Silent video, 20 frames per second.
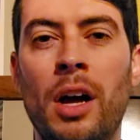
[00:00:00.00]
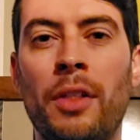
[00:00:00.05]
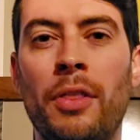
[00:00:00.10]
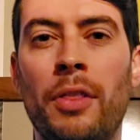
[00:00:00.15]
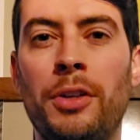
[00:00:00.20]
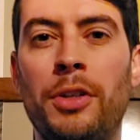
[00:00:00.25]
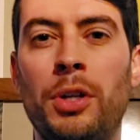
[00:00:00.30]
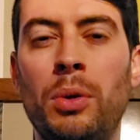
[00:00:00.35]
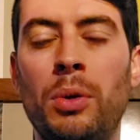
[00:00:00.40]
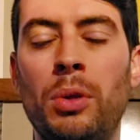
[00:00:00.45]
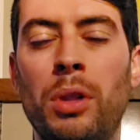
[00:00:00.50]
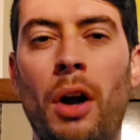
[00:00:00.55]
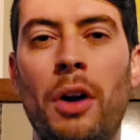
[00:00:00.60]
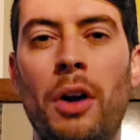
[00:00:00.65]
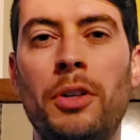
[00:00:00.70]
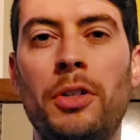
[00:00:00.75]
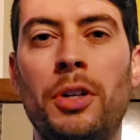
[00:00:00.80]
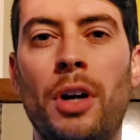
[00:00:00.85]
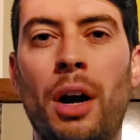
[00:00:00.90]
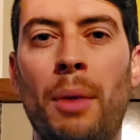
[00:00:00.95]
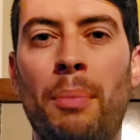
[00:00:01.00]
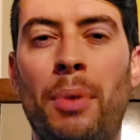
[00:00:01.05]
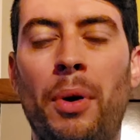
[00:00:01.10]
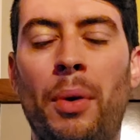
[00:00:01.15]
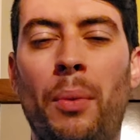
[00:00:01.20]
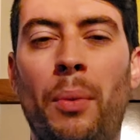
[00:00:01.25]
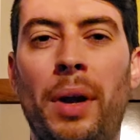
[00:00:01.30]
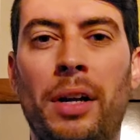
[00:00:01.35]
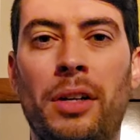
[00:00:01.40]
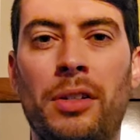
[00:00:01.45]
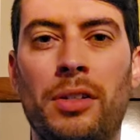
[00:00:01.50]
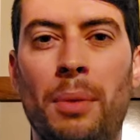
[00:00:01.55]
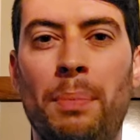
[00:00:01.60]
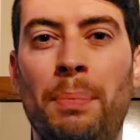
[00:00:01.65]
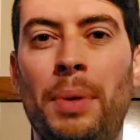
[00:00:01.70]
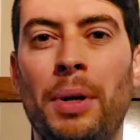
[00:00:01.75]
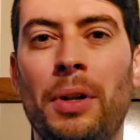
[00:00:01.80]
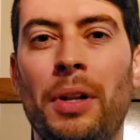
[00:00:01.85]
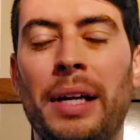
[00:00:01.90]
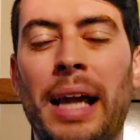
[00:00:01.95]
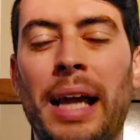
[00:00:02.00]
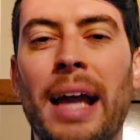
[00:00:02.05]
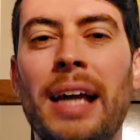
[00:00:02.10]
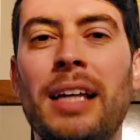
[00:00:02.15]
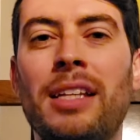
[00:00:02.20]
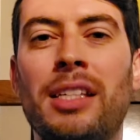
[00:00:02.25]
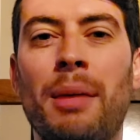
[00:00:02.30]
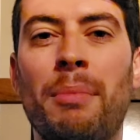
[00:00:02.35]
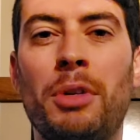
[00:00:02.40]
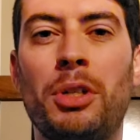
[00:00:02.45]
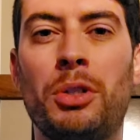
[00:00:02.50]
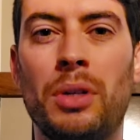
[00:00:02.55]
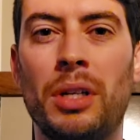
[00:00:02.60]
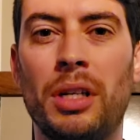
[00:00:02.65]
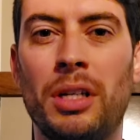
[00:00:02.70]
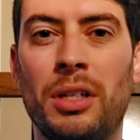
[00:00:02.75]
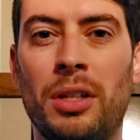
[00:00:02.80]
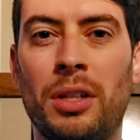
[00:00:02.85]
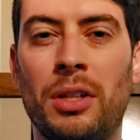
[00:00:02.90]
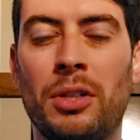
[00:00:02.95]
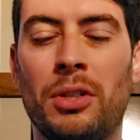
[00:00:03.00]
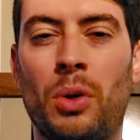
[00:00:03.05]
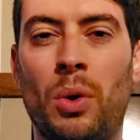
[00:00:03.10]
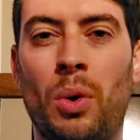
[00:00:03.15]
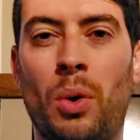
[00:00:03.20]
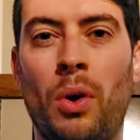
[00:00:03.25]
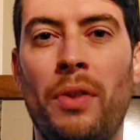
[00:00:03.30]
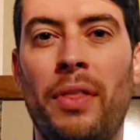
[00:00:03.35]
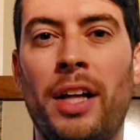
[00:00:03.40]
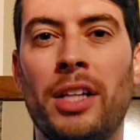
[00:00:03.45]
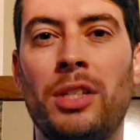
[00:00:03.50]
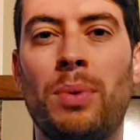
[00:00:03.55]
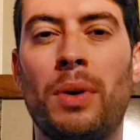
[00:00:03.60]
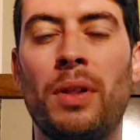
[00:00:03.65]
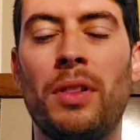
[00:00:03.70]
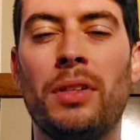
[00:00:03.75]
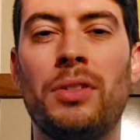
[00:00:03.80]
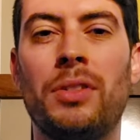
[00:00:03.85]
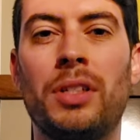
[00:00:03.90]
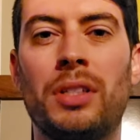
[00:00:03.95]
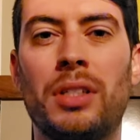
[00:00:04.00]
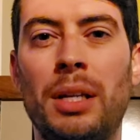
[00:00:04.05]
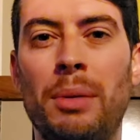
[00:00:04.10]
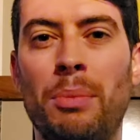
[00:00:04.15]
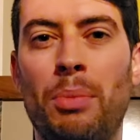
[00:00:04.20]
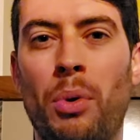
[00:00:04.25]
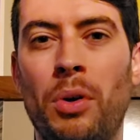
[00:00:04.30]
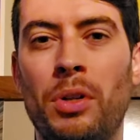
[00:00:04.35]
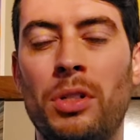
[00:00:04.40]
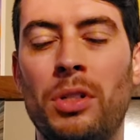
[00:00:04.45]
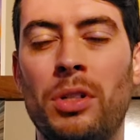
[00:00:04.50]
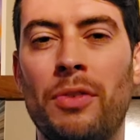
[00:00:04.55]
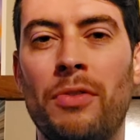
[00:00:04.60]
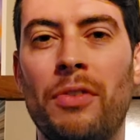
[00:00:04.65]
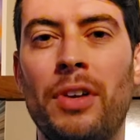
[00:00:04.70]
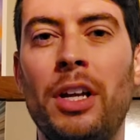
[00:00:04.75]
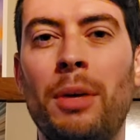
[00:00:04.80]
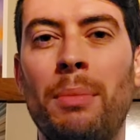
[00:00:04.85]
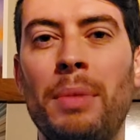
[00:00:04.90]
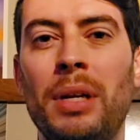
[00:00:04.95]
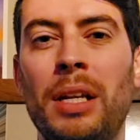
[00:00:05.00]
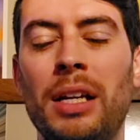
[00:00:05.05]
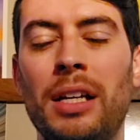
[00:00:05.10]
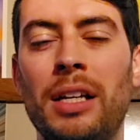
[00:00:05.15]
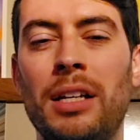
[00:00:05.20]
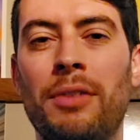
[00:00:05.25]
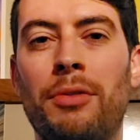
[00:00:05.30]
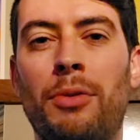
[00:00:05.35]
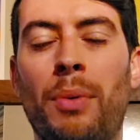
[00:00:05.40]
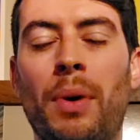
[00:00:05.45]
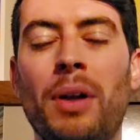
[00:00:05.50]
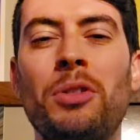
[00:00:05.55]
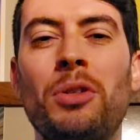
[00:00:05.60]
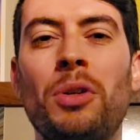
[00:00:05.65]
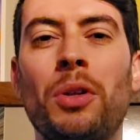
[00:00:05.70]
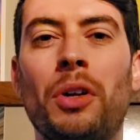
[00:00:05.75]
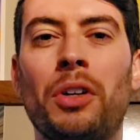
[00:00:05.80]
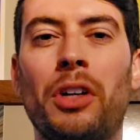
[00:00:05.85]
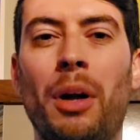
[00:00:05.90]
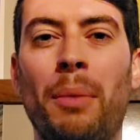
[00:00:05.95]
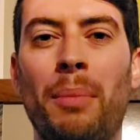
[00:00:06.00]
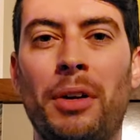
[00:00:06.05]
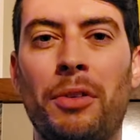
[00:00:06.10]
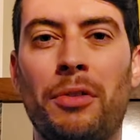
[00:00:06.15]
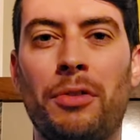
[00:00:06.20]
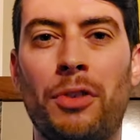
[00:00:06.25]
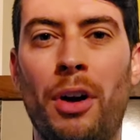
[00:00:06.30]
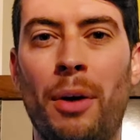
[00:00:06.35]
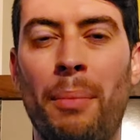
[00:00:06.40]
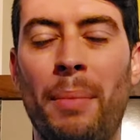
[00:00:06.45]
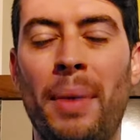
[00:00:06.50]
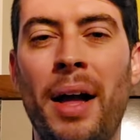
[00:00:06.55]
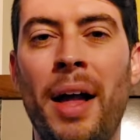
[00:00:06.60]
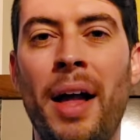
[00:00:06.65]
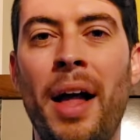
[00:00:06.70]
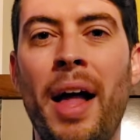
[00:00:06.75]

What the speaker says: The two larger upper wings are building asymmetry into this core. That's where the 16 points of intermediate differential are coming from.